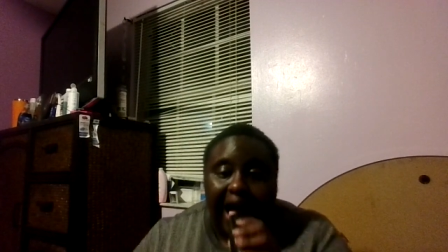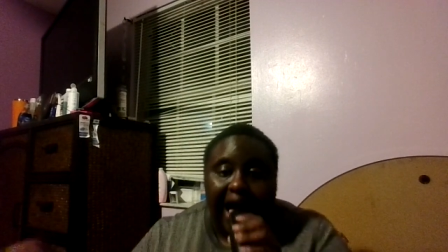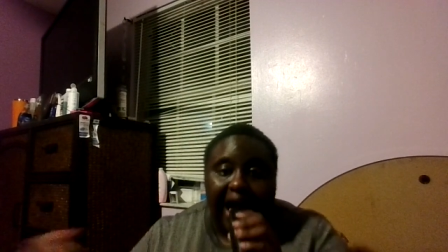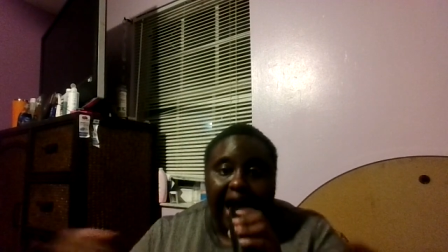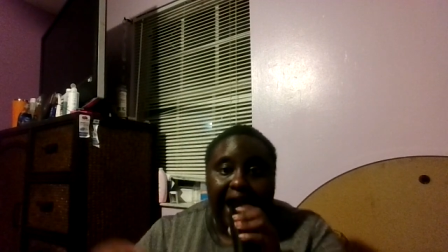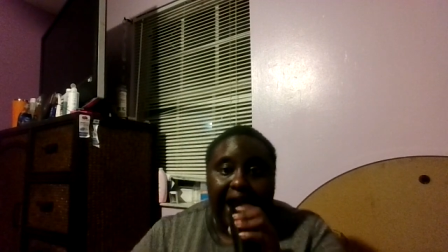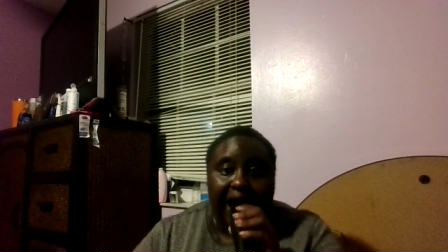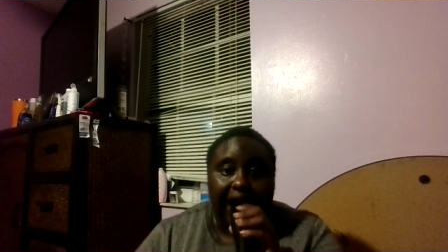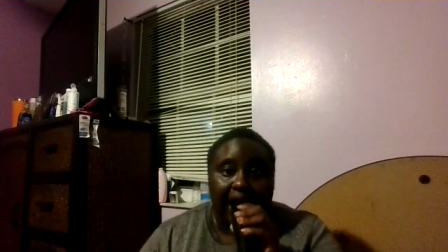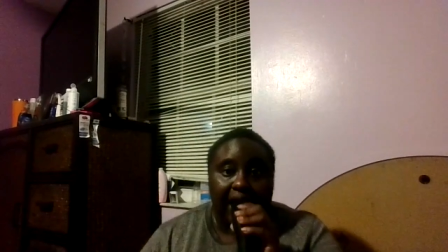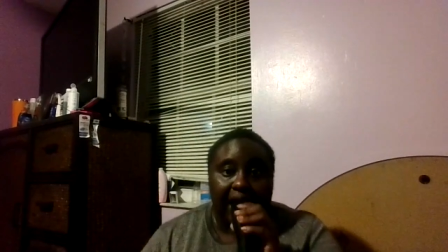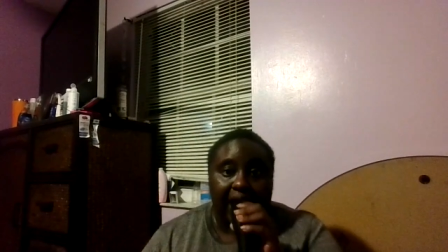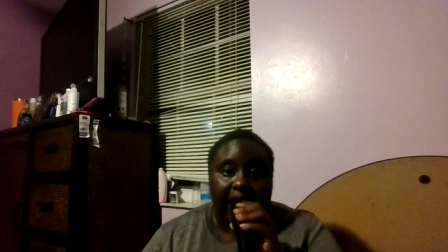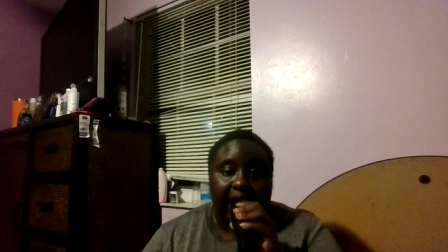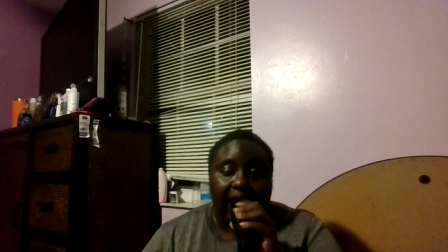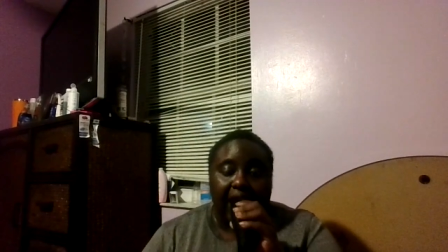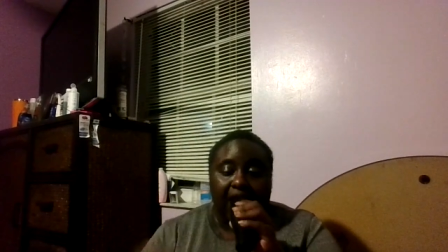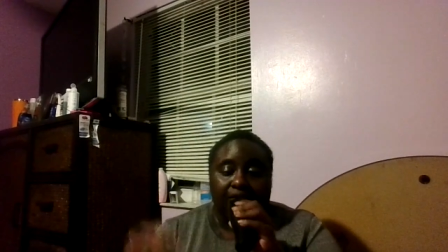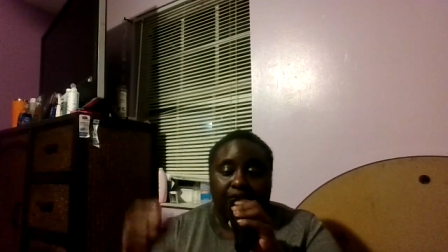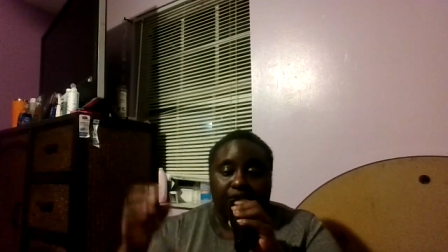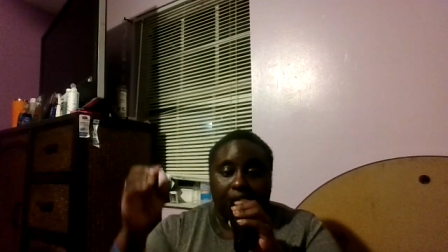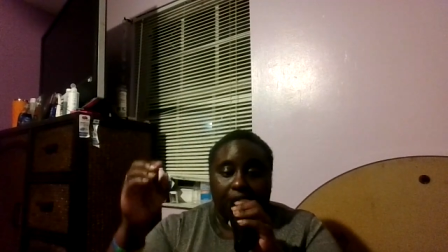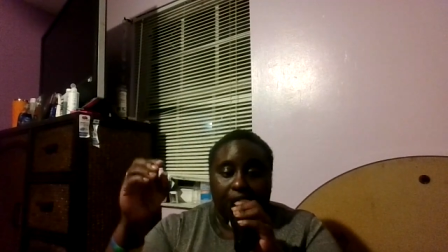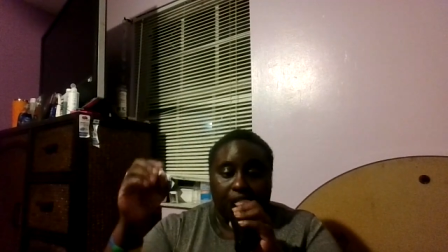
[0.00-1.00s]
I
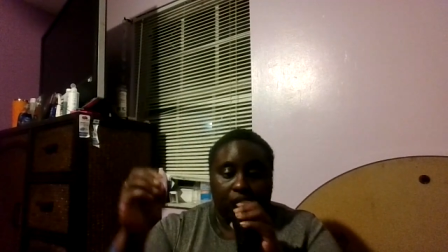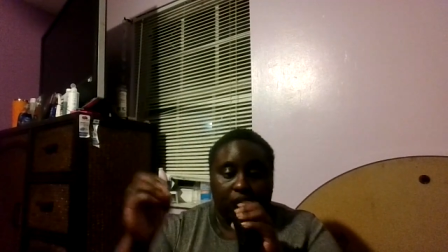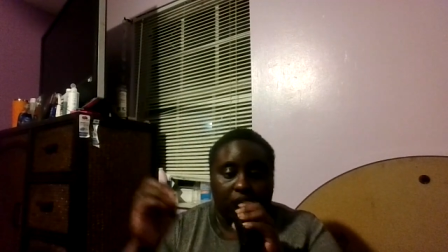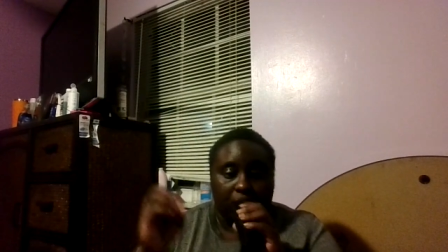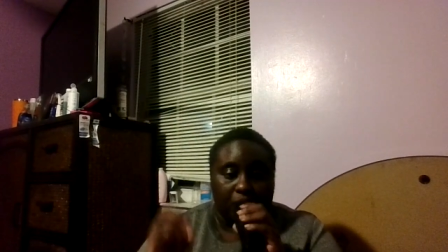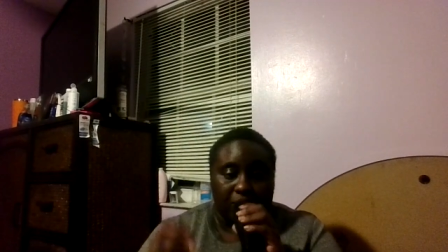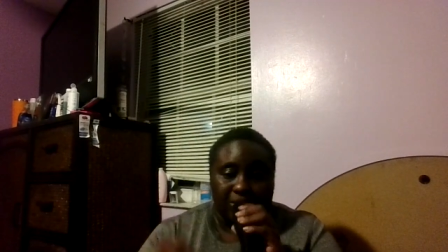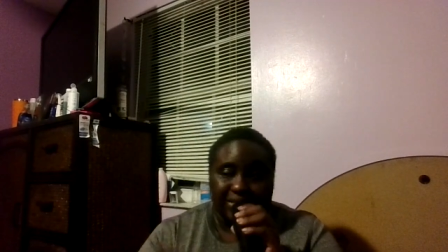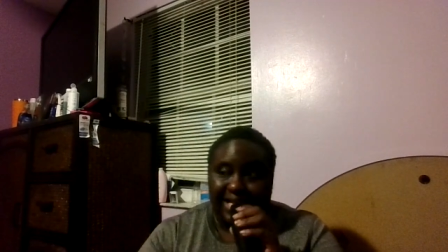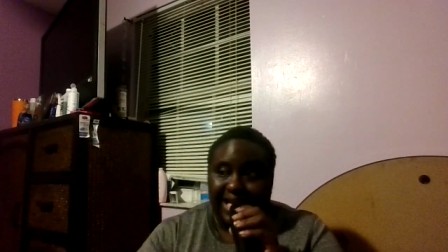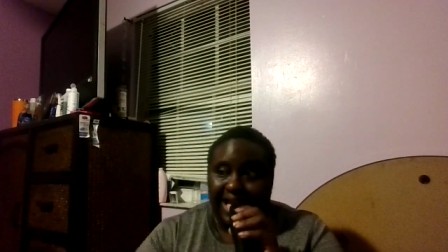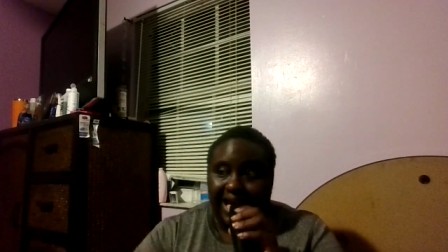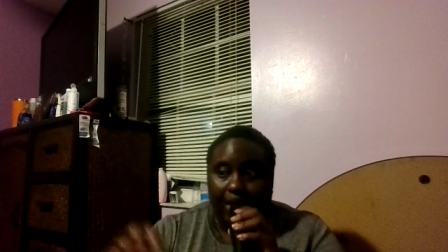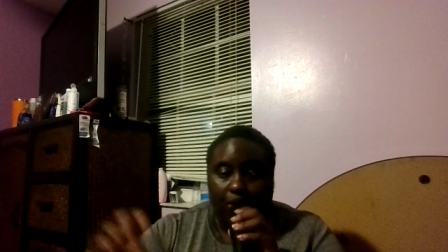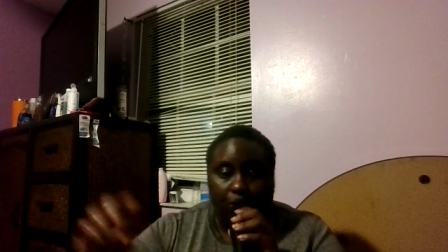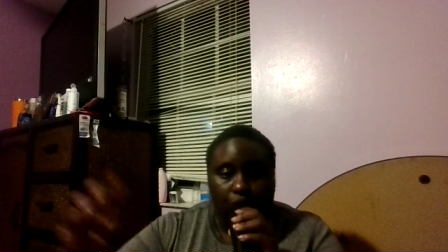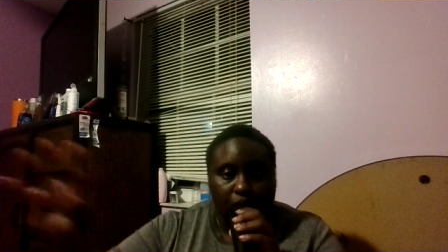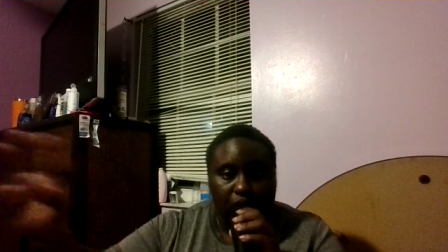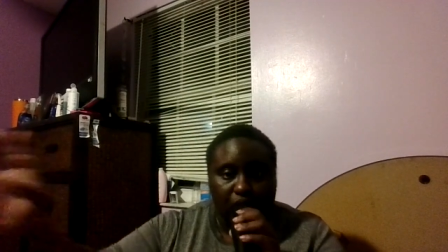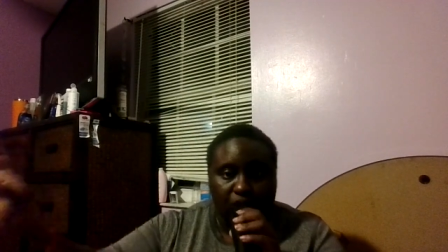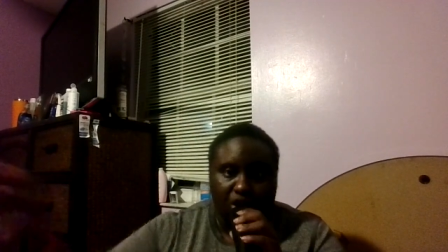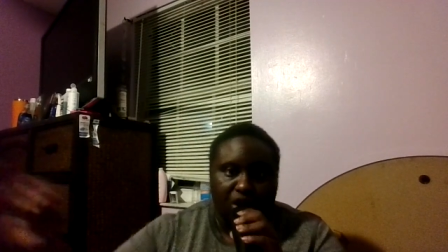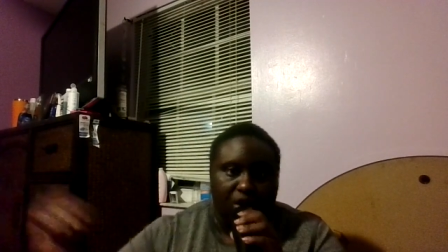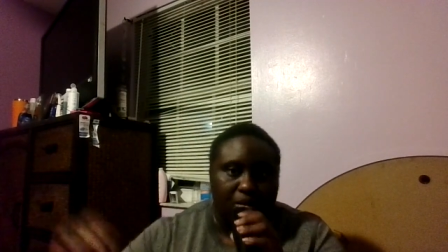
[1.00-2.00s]
have a purpose. I
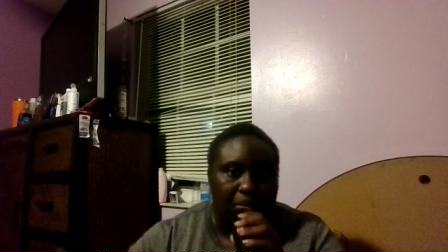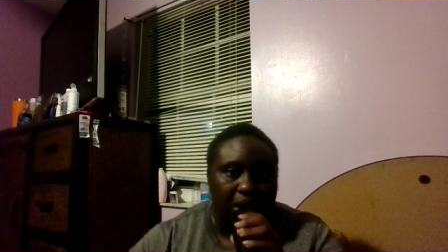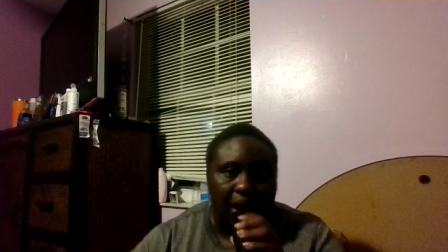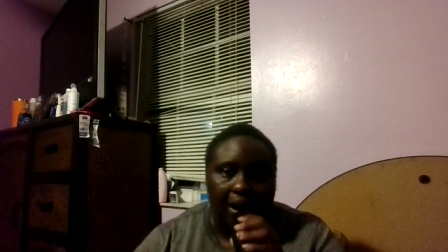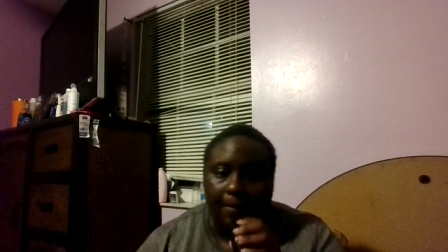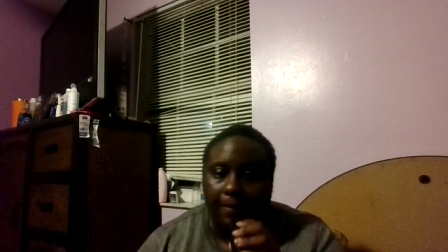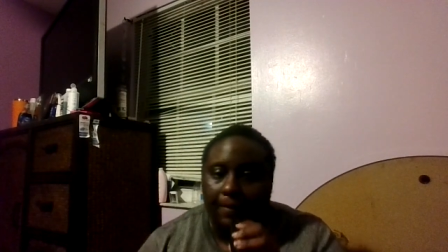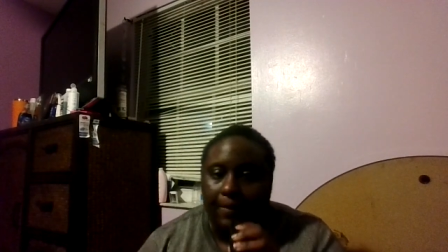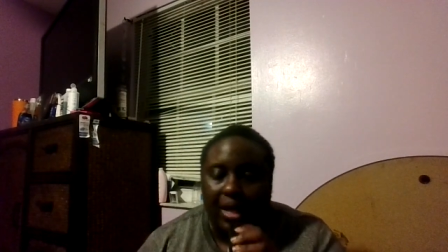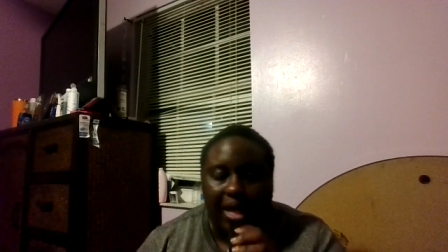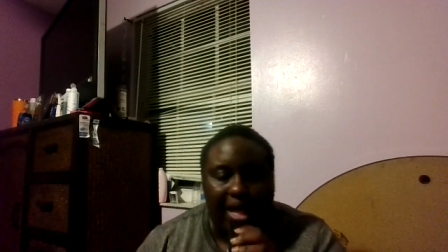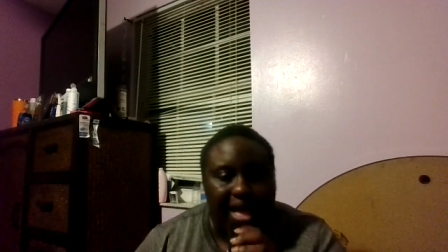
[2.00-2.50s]
don't care about